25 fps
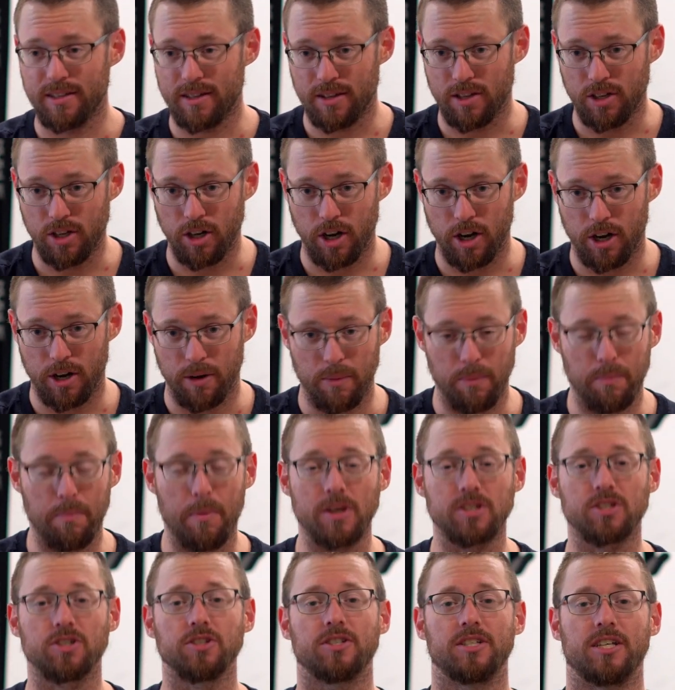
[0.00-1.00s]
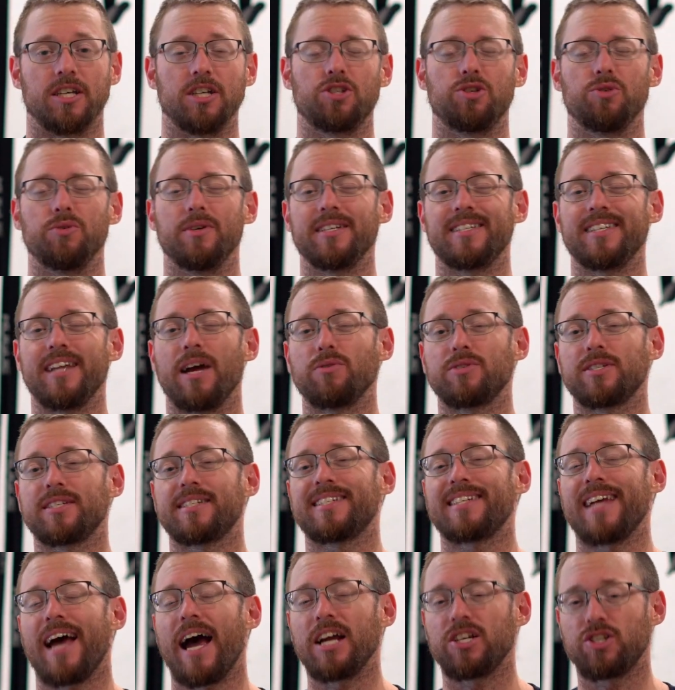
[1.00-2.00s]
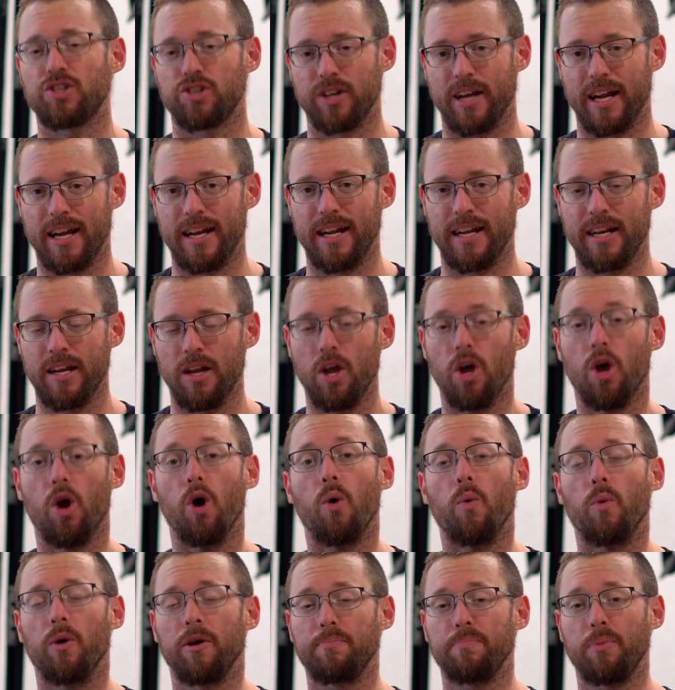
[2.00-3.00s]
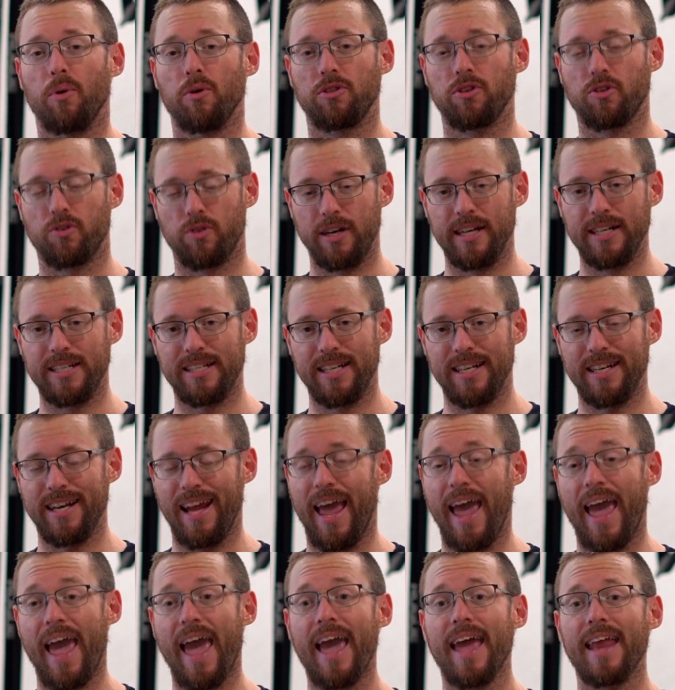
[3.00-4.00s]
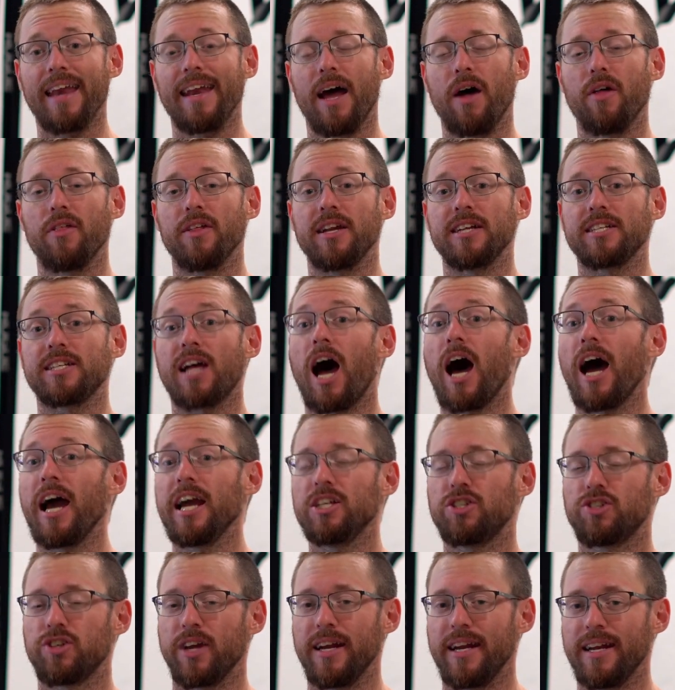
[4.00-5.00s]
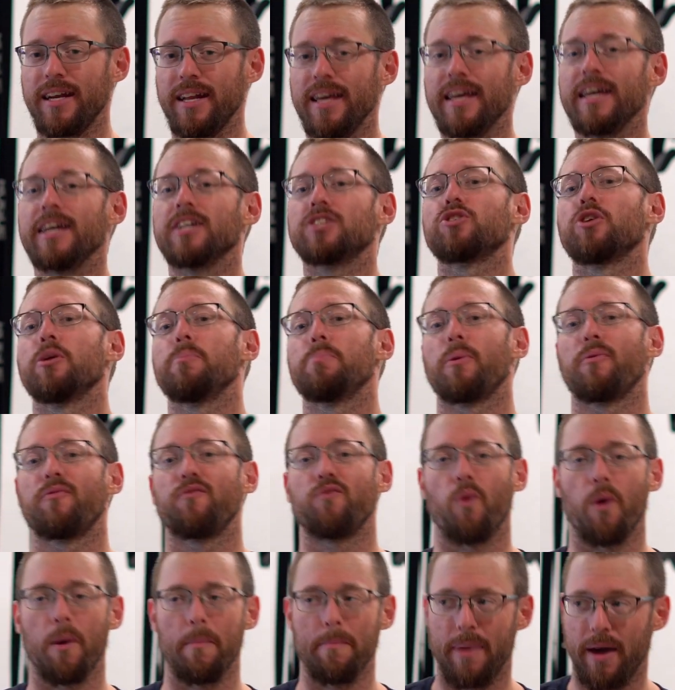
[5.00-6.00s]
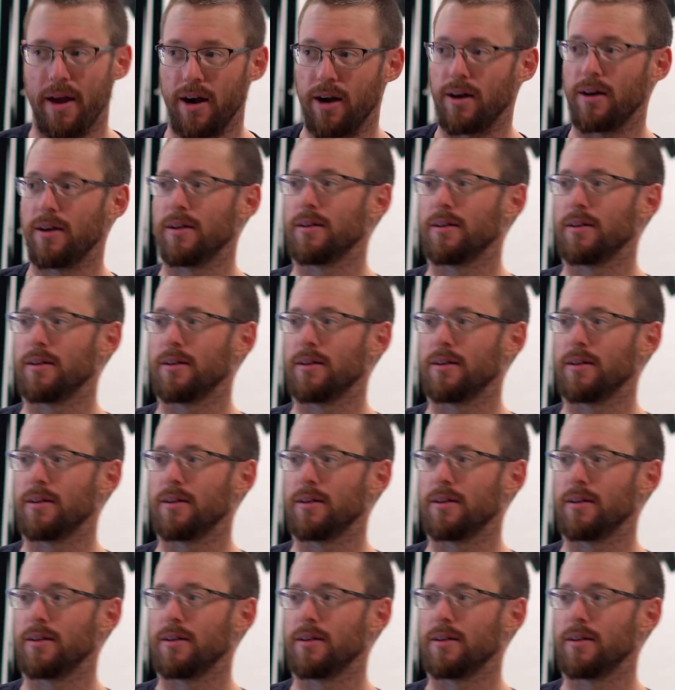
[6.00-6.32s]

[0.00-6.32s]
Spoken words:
your muscle tissue is now saturated with both creatine, and now that it's hydrated, it's going to perform better.